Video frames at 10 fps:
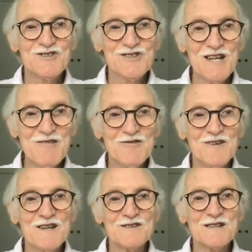
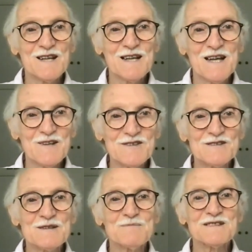Chief is
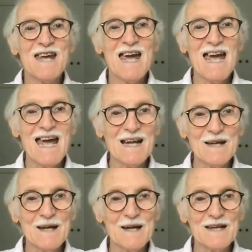Customs
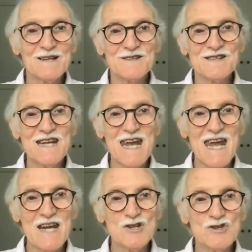Handling,
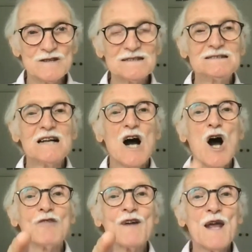CH,
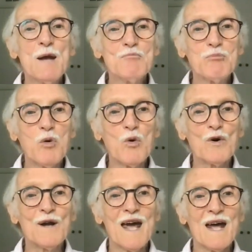of
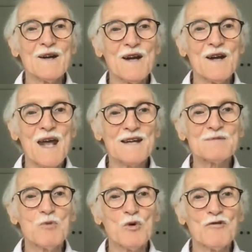Import and
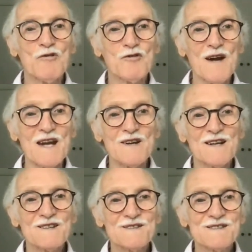Export
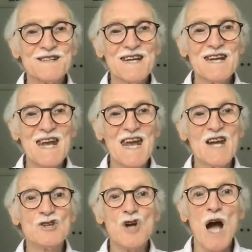Freight,
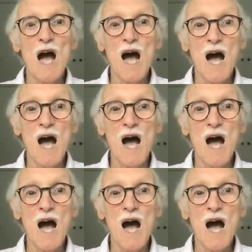CHIEF.